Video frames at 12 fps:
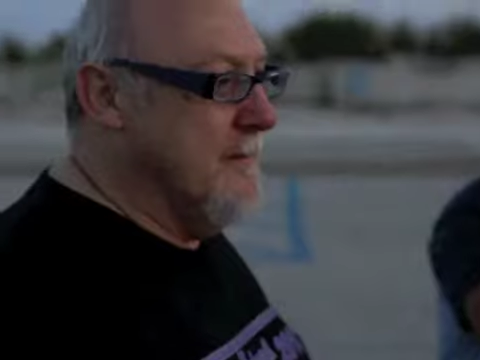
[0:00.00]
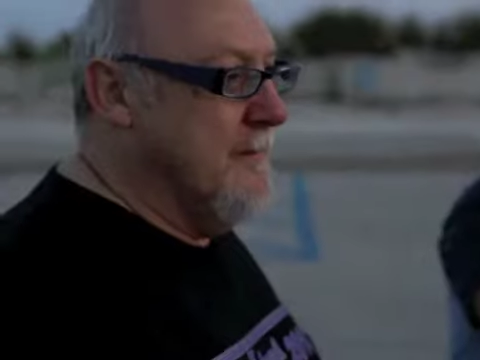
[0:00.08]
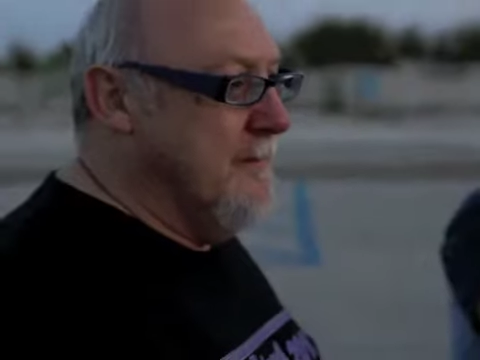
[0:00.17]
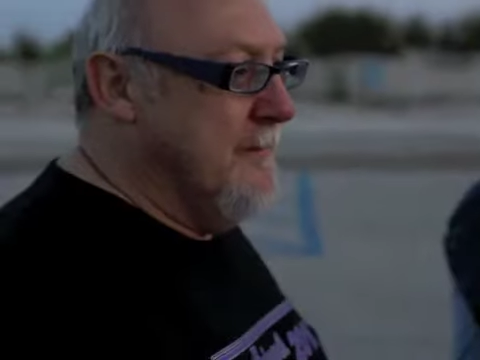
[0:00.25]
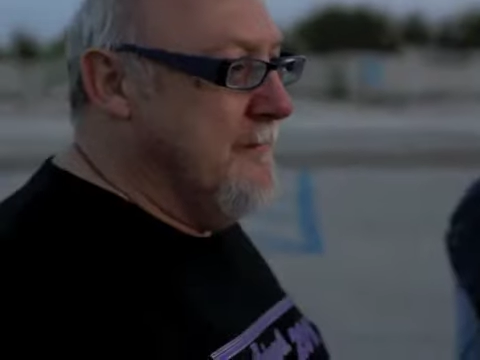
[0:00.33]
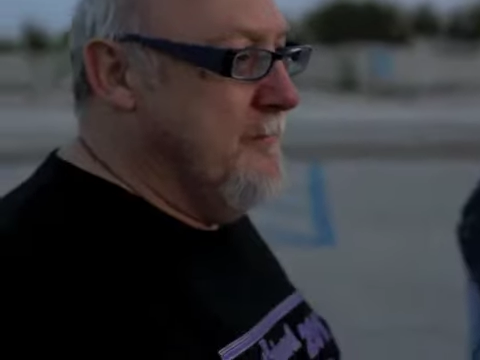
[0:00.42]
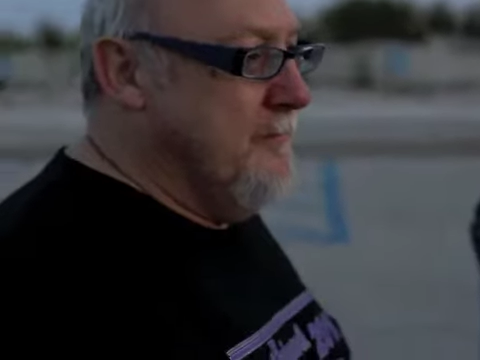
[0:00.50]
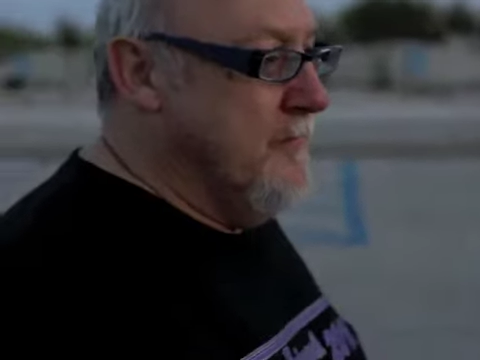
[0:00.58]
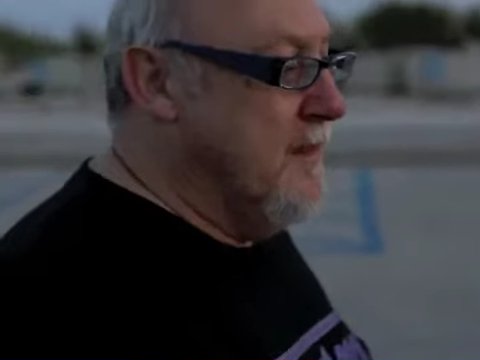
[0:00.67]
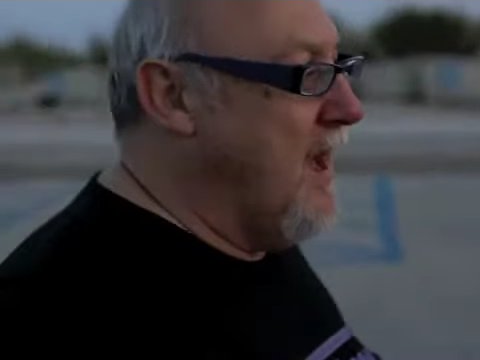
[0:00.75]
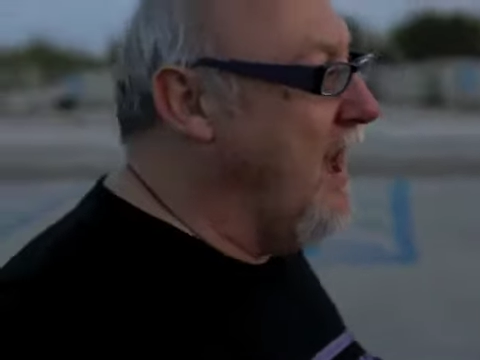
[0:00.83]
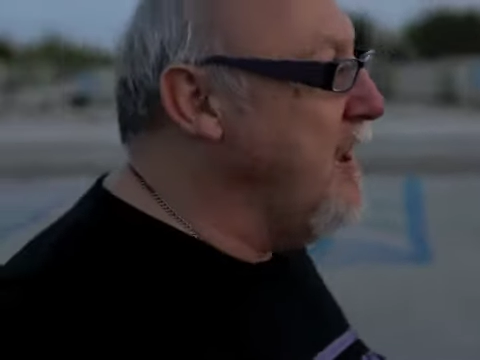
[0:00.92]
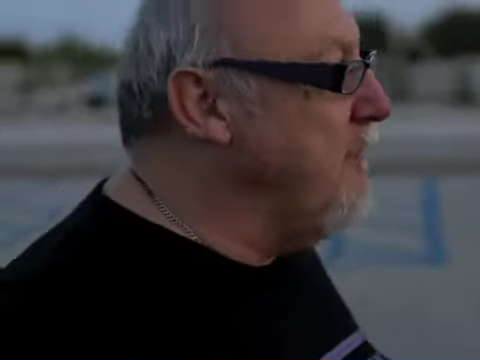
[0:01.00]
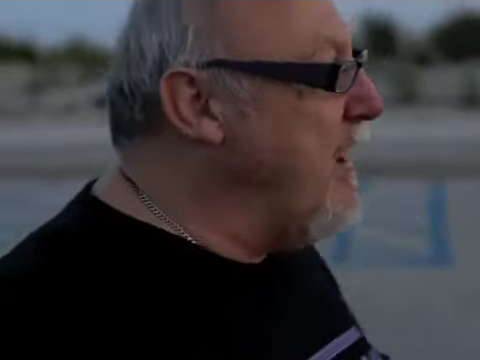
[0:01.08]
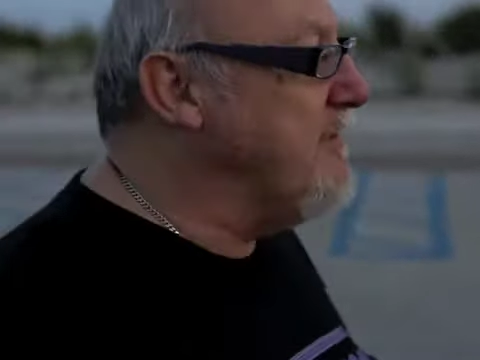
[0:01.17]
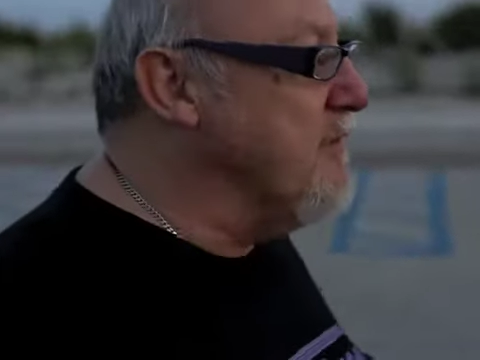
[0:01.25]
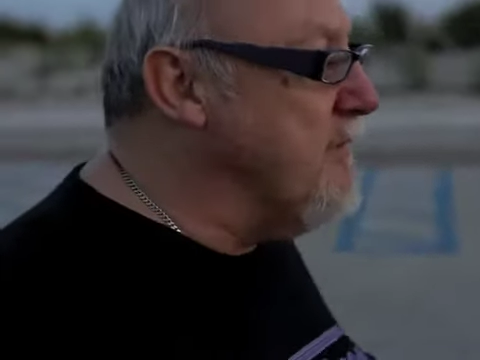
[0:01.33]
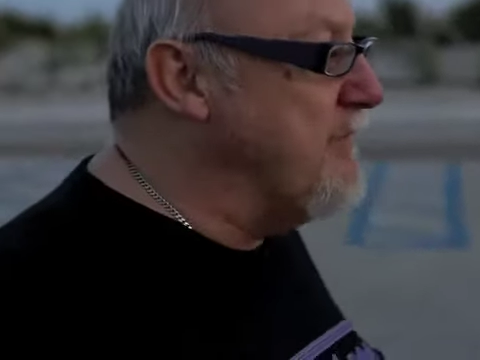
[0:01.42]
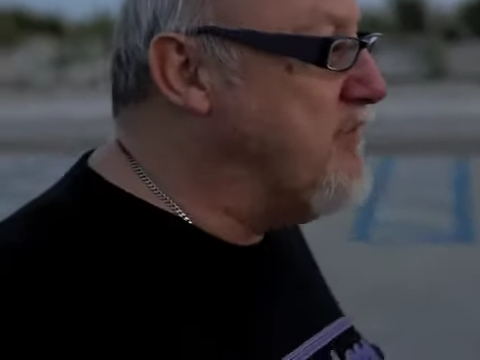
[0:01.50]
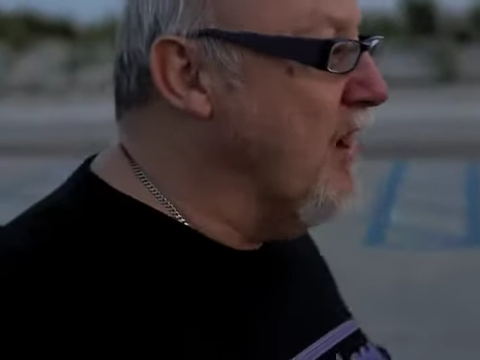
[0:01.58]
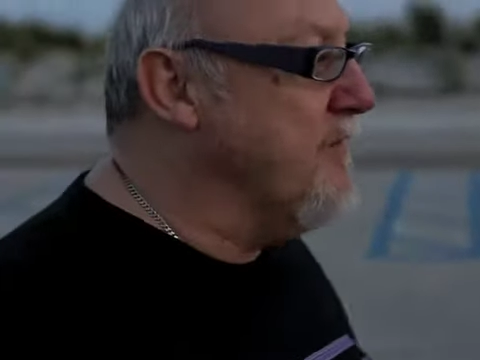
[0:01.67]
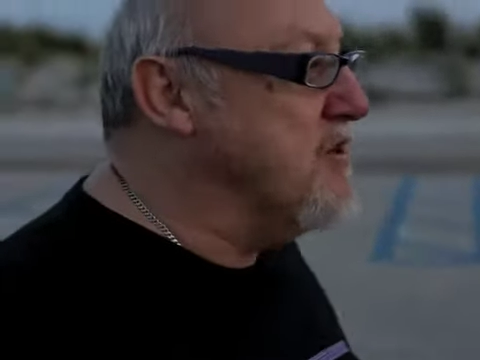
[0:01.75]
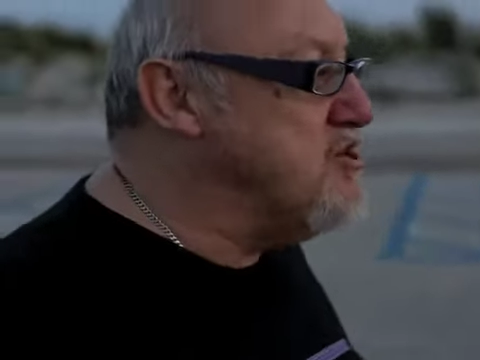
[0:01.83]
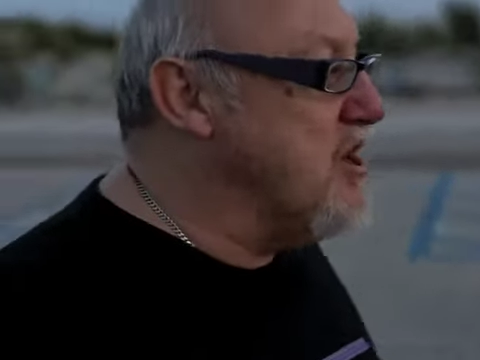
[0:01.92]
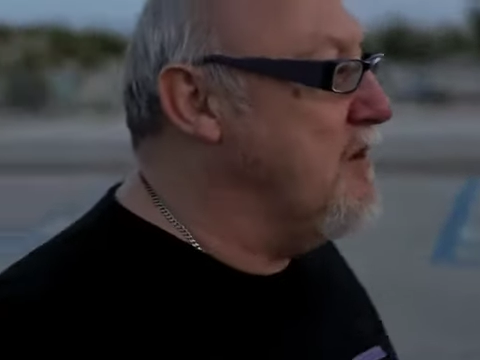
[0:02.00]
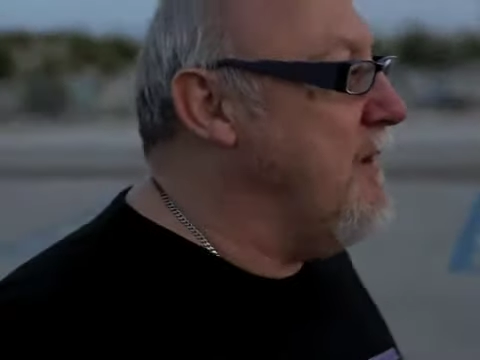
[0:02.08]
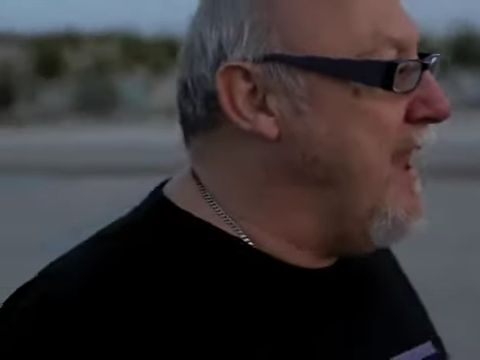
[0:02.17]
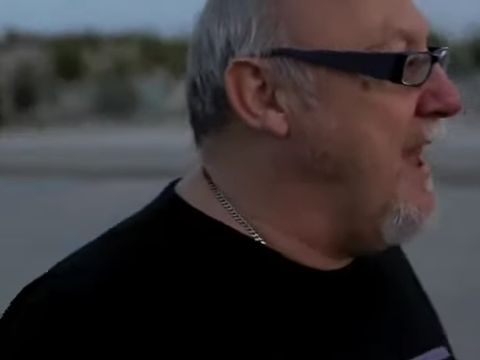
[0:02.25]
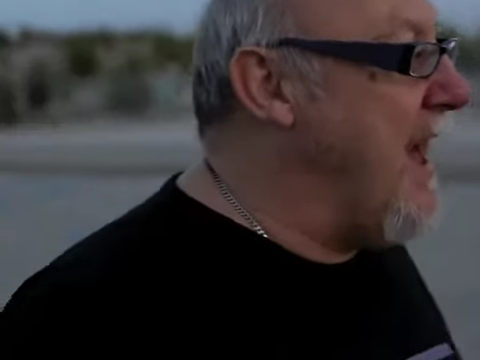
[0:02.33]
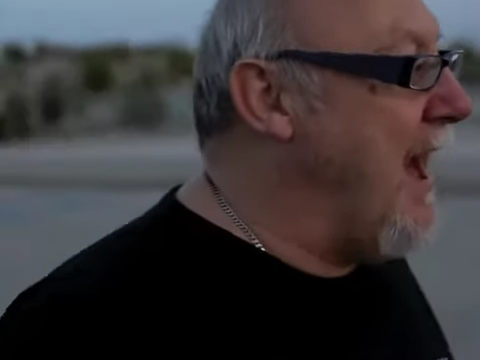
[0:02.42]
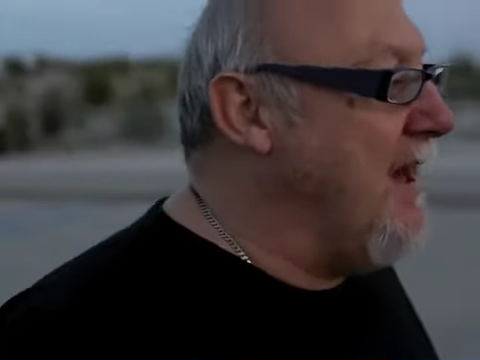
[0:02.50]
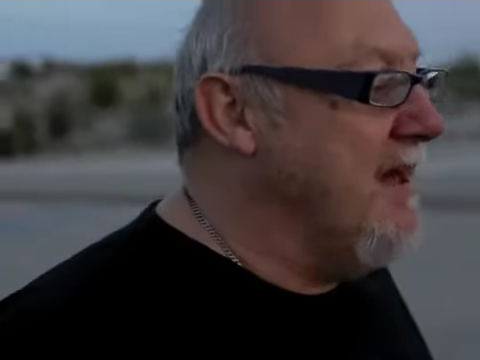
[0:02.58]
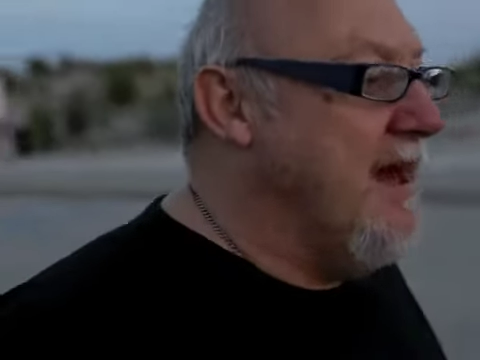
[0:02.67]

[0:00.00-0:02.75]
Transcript: posture is the key to a great image.